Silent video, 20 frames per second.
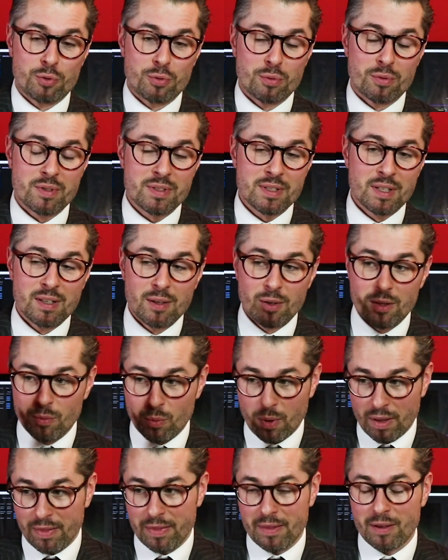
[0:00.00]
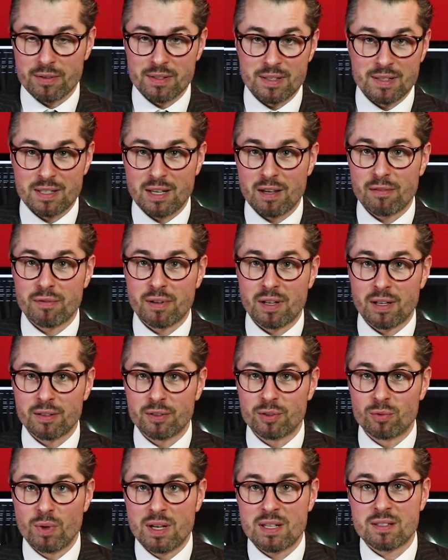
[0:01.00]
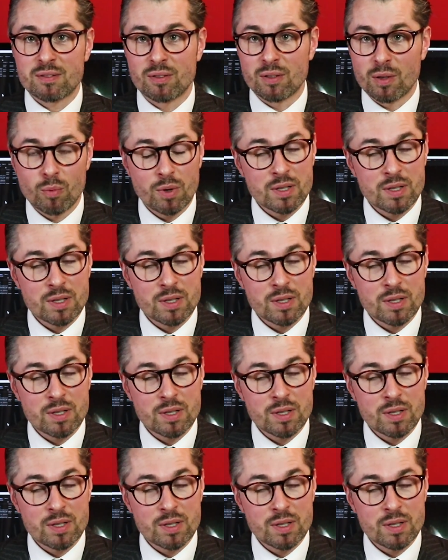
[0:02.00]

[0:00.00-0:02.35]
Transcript: euros, 1,700 US dollars.